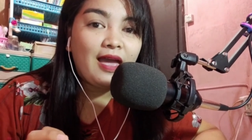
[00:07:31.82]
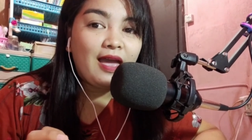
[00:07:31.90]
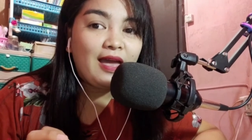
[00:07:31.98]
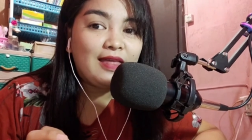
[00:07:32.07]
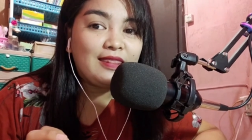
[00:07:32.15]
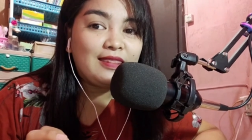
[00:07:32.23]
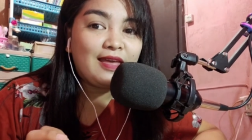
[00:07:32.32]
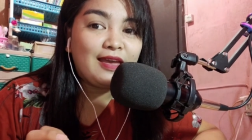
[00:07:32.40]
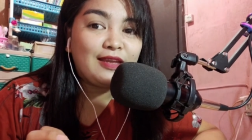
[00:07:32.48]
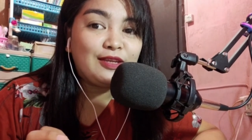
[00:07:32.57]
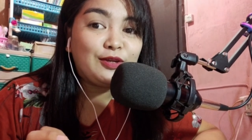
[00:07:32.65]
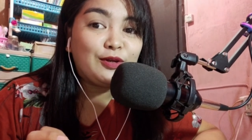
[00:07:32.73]
And
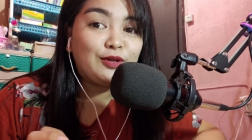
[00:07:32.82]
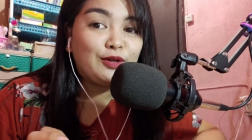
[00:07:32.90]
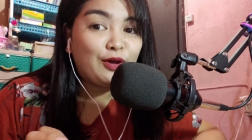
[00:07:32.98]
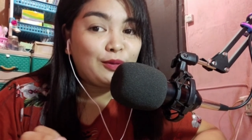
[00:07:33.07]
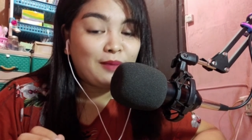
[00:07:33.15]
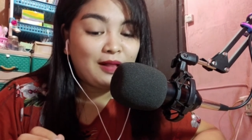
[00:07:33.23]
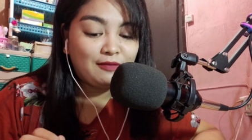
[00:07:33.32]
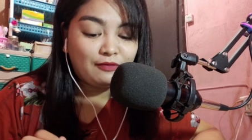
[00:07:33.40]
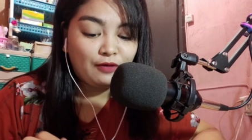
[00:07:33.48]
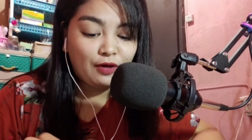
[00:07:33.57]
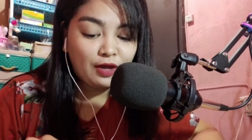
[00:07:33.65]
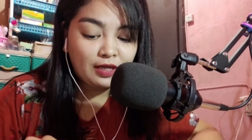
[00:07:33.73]
then your normal
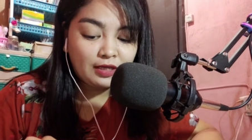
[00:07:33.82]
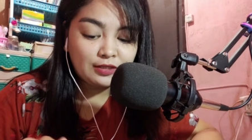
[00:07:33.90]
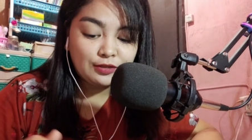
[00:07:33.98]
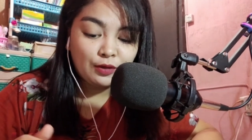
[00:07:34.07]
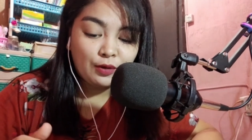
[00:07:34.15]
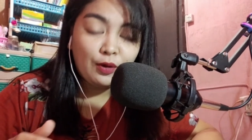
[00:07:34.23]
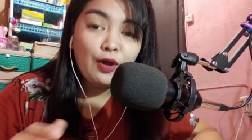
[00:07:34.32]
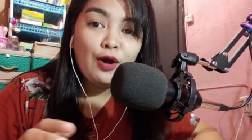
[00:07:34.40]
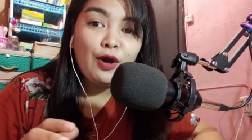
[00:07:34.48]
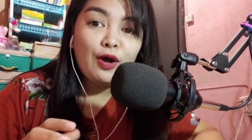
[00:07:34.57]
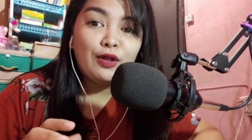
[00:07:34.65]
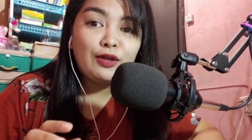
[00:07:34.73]
voice. So
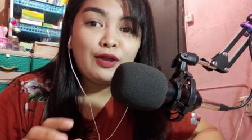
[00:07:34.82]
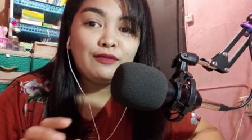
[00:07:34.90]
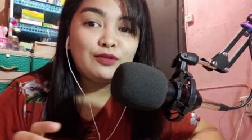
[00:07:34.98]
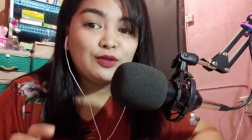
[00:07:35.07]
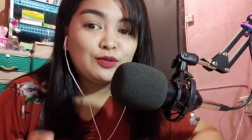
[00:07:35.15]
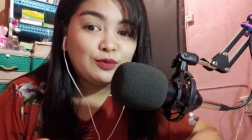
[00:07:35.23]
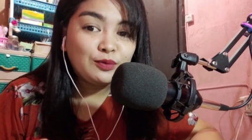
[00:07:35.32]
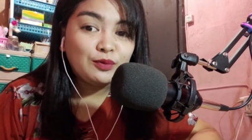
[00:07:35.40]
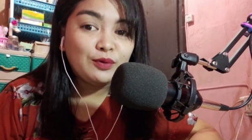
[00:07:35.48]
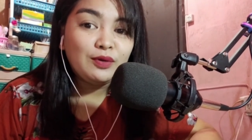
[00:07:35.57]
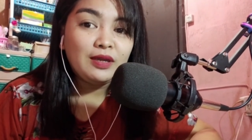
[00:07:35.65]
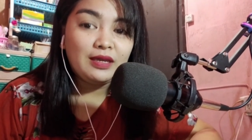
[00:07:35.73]
all you have to
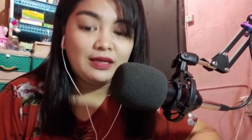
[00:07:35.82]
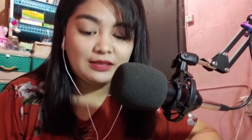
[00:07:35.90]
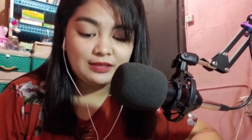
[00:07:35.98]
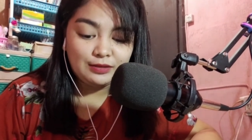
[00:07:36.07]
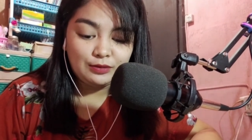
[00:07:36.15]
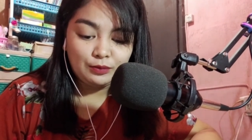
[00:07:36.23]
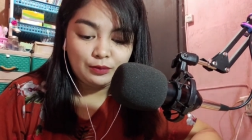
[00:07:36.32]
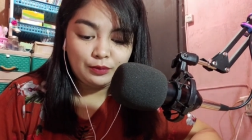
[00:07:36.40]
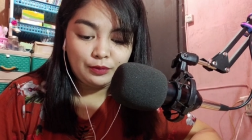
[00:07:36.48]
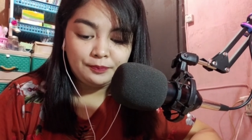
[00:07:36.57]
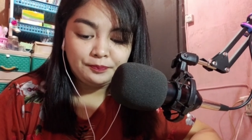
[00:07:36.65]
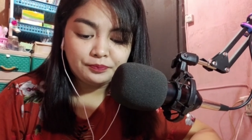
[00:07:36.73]
do is
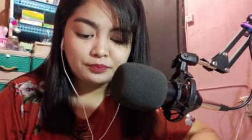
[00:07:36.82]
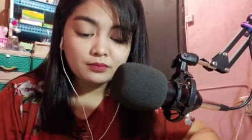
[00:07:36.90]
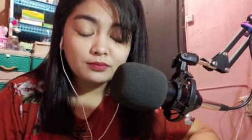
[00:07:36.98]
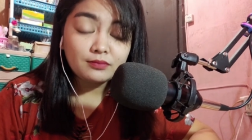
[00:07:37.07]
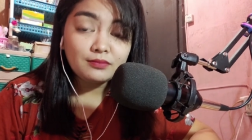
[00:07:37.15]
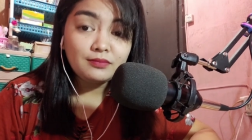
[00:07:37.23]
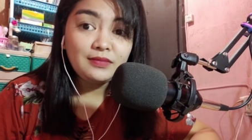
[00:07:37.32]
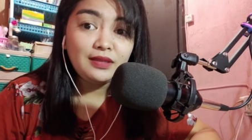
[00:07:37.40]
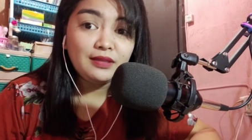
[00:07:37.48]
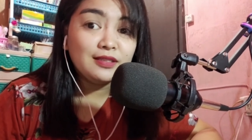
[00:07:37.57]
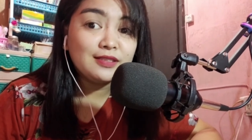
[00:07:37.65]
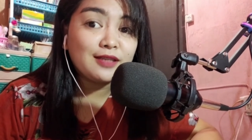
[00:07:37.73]
to
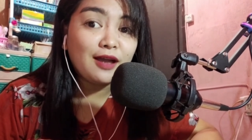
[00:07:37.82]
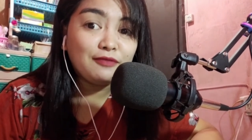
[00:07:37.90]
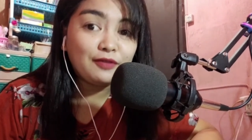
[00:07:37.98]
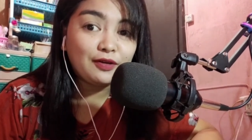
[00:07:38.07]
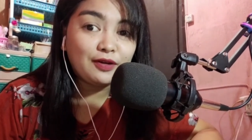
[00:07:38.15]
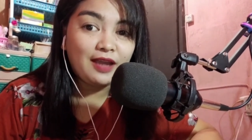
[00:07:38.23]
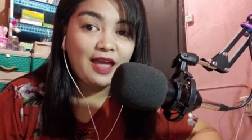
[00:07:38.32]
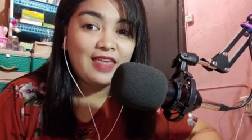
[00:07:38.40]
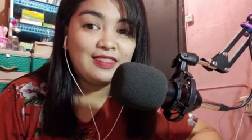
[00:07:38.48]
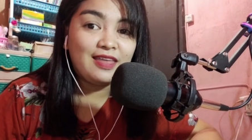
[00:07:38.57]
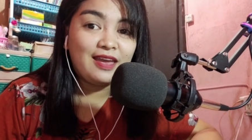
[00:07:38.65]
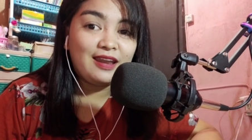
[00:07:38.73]
discover
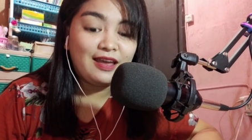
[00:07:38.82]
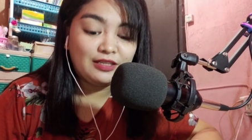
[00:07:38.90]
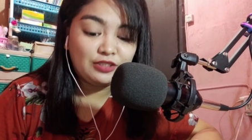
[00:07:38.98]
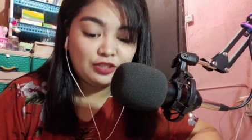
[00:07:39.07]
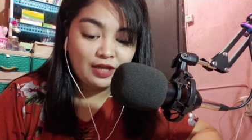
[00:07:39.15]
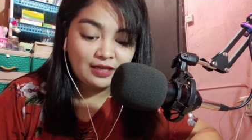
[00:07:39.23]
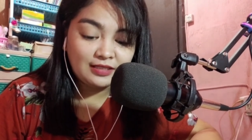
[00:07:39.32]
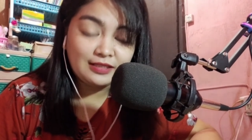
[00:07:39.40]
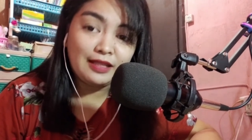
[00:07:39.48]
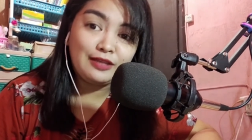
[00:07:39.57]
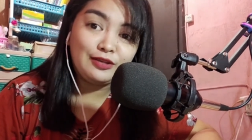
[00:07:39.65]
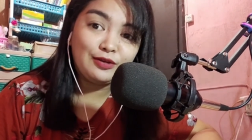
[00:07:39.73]
and then adjust.
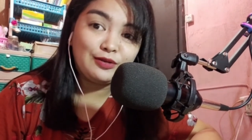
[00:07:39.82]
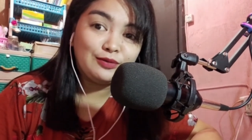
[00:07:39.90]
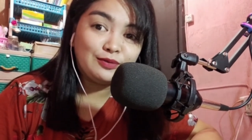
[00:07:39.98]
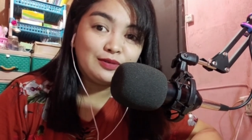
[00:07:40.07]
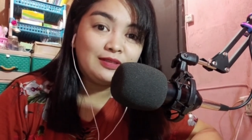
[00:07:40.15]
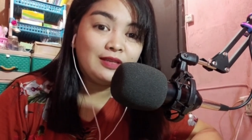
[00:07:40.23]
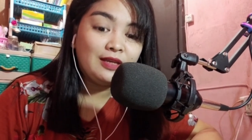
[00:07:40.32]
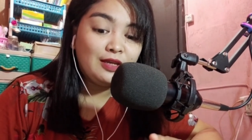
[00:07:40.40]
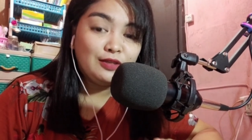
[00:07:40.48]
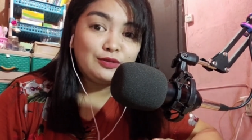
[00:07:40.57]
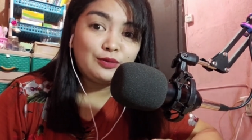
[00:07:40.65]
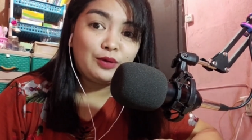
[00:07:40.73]
Then you're good
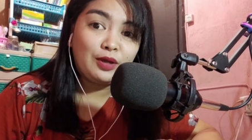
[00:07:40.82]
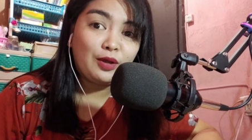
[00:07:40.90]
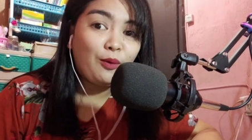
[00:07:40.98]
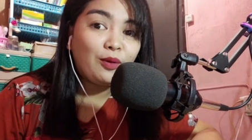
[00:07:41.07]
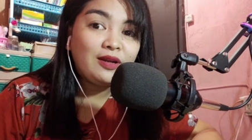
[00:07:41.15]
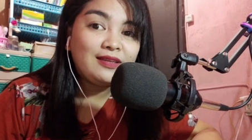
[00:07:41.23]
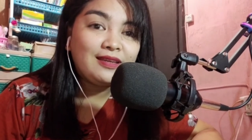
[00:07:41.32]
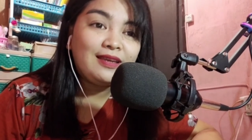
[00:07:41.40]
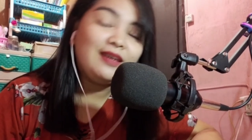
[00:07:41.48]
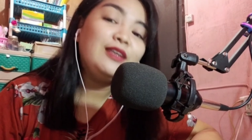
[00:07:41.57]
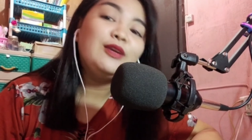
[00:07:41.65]
to recording.